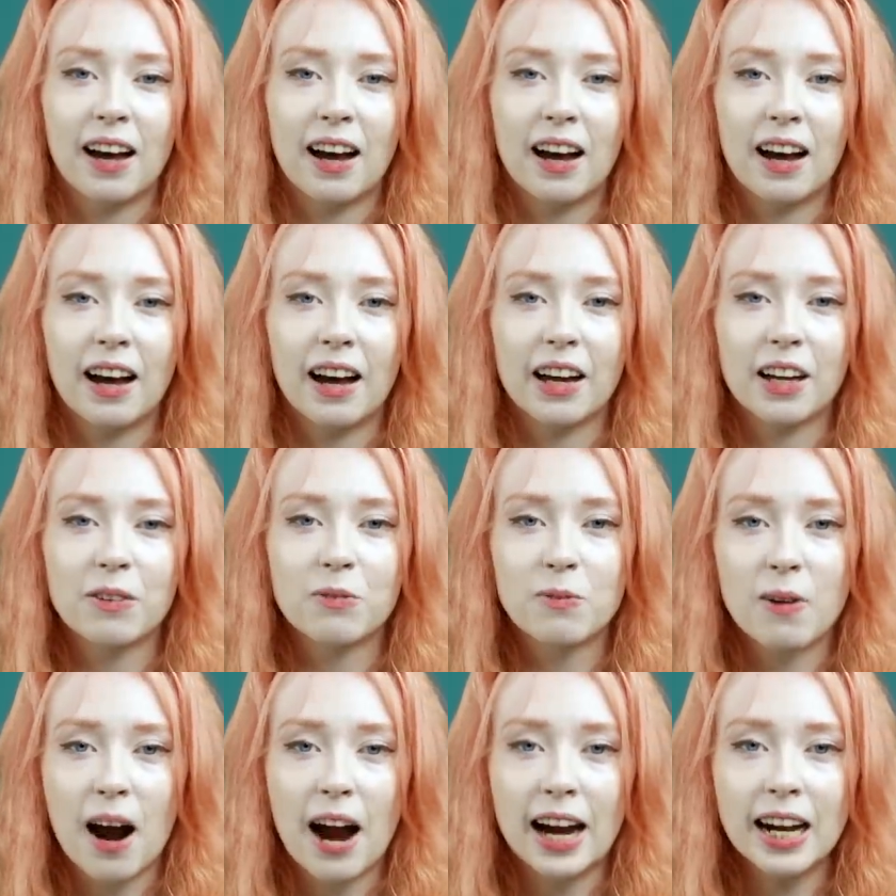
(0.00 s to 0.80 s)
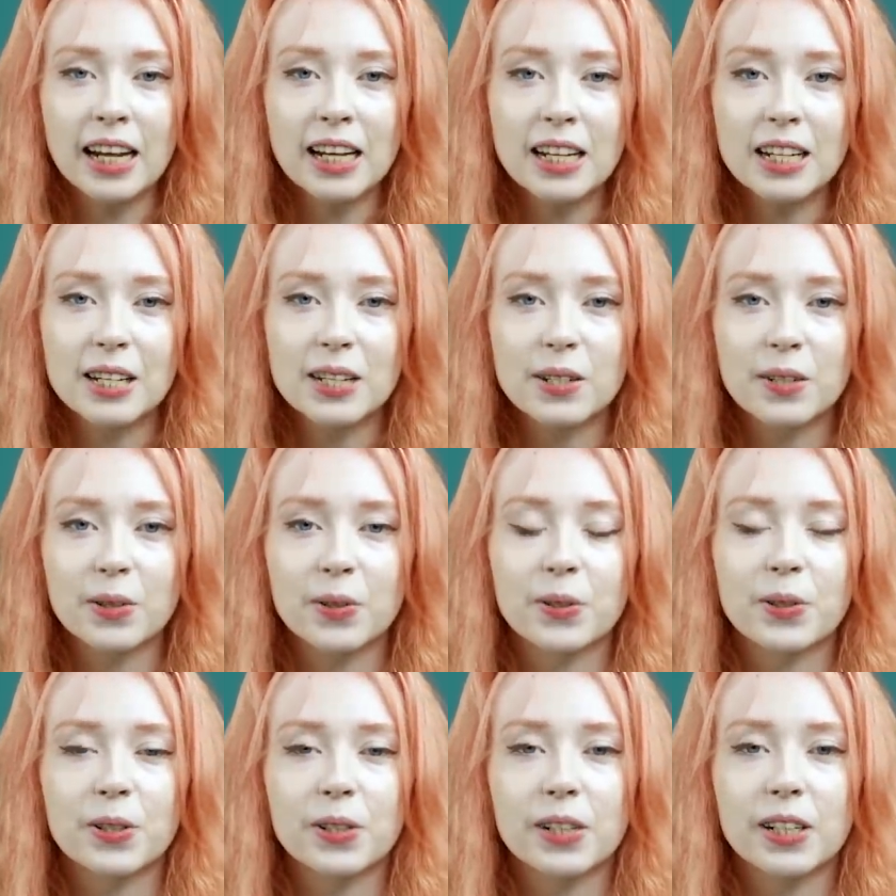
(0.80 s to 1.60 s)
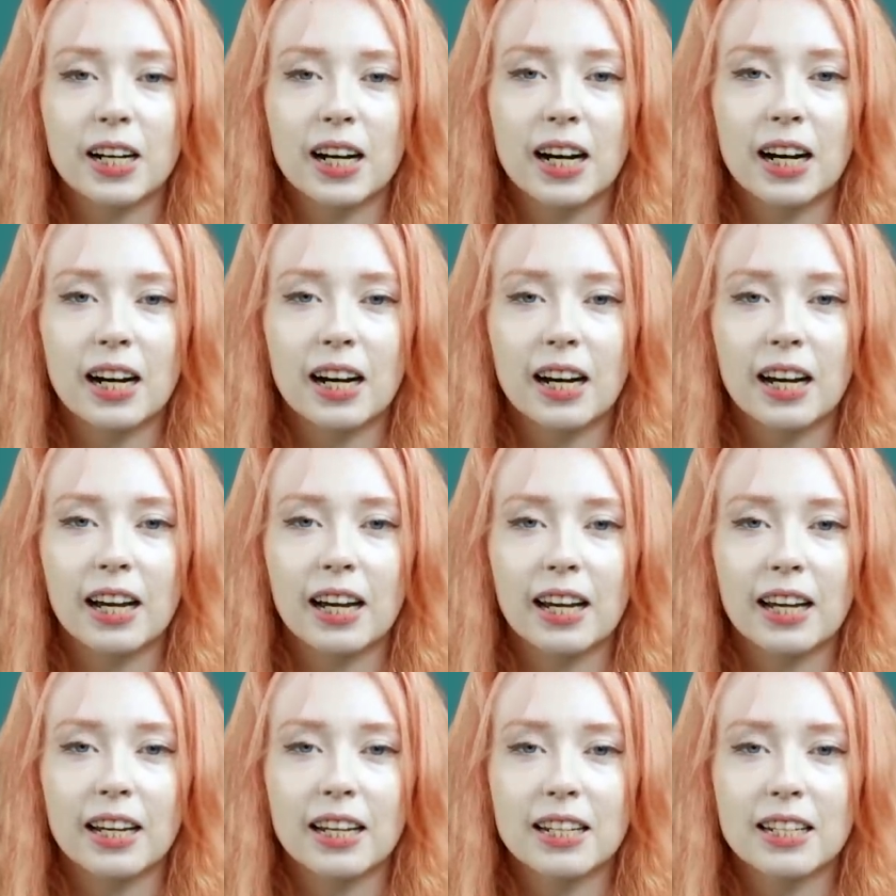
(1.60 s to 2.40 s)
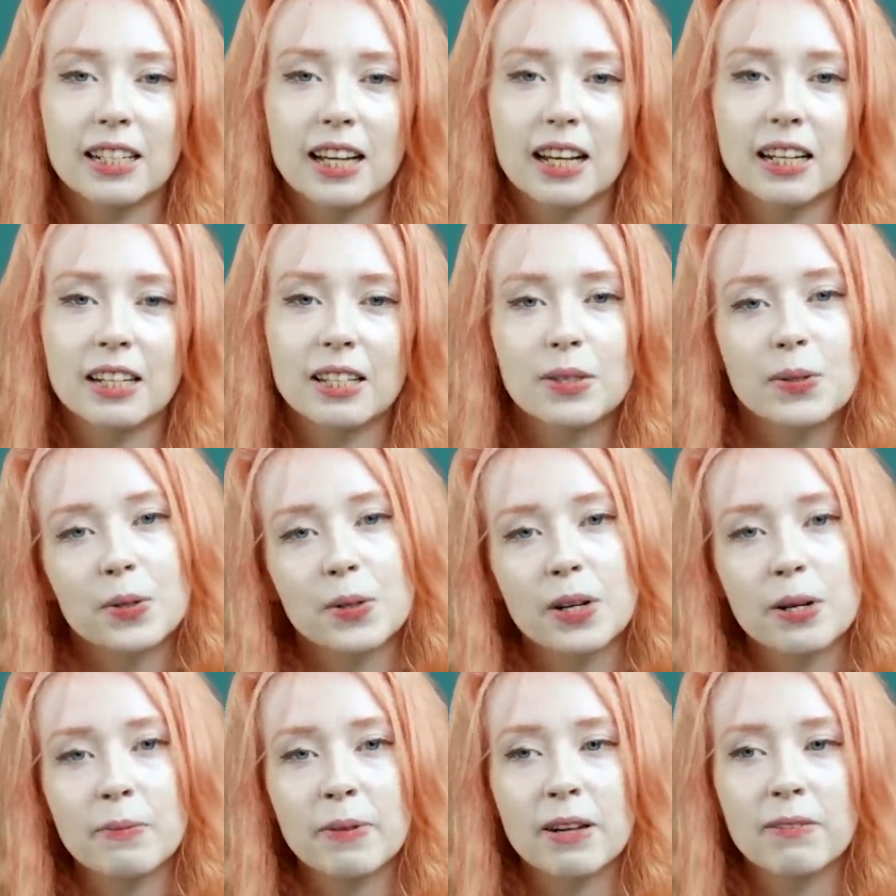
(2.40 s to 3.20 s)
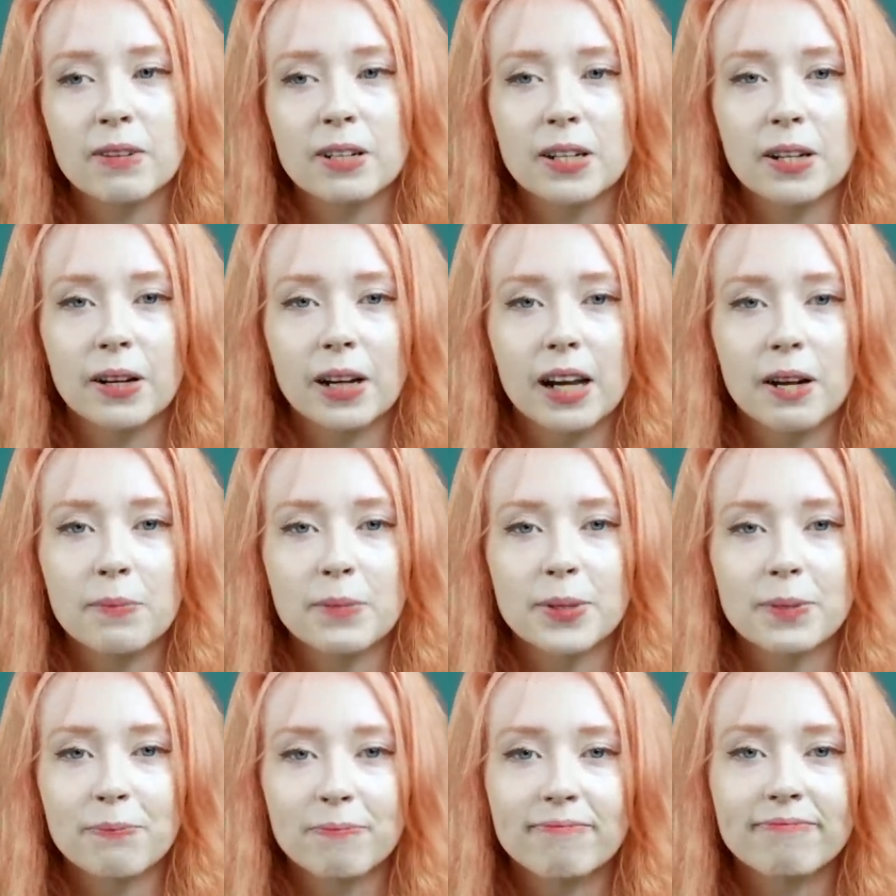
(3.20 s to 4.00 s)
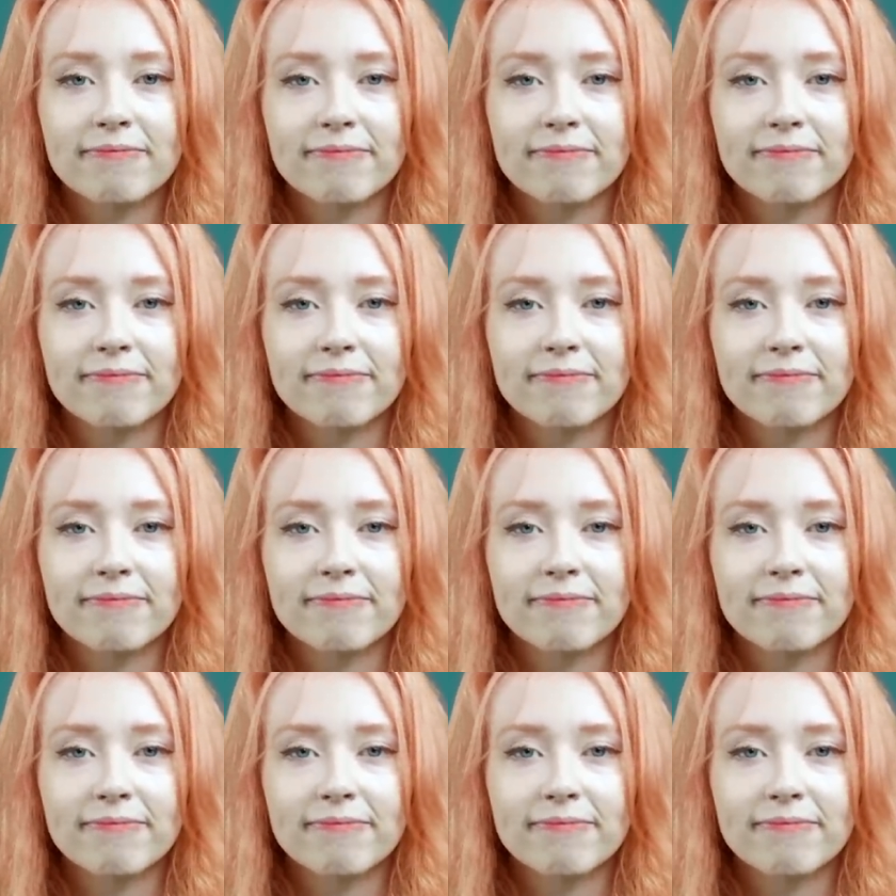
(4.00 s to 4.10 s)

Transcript: I write or I dance or I play video games.